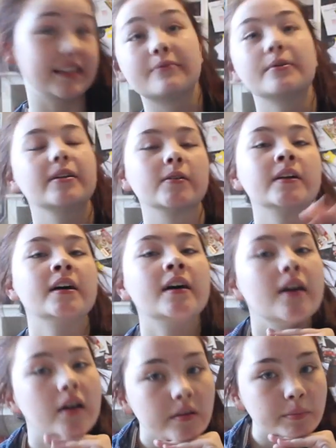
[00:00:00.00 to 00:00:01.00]
I will
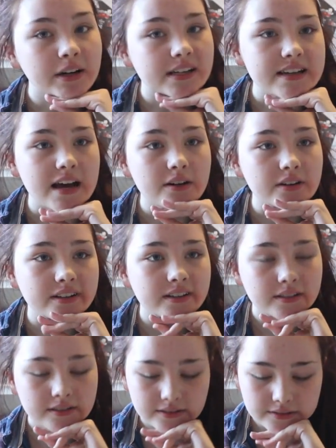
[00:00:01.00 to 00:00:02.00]
break down
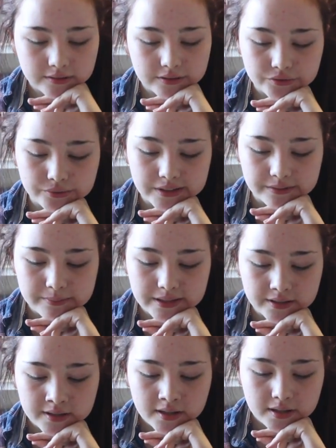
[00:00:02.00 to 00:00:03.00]
and it wouldn't
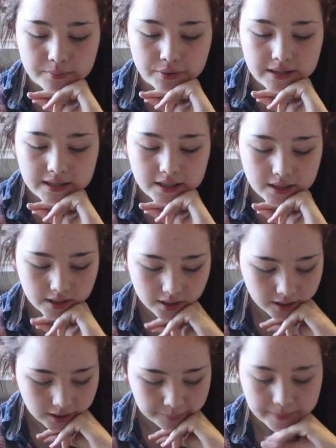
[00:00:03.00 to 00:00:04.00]
be pretty,
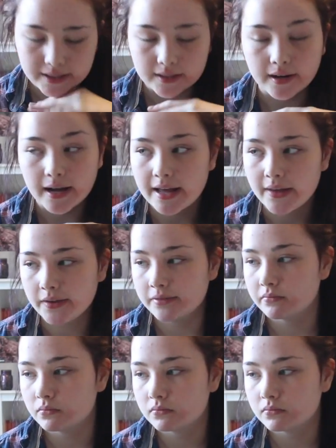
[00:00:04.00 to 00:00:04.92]
but I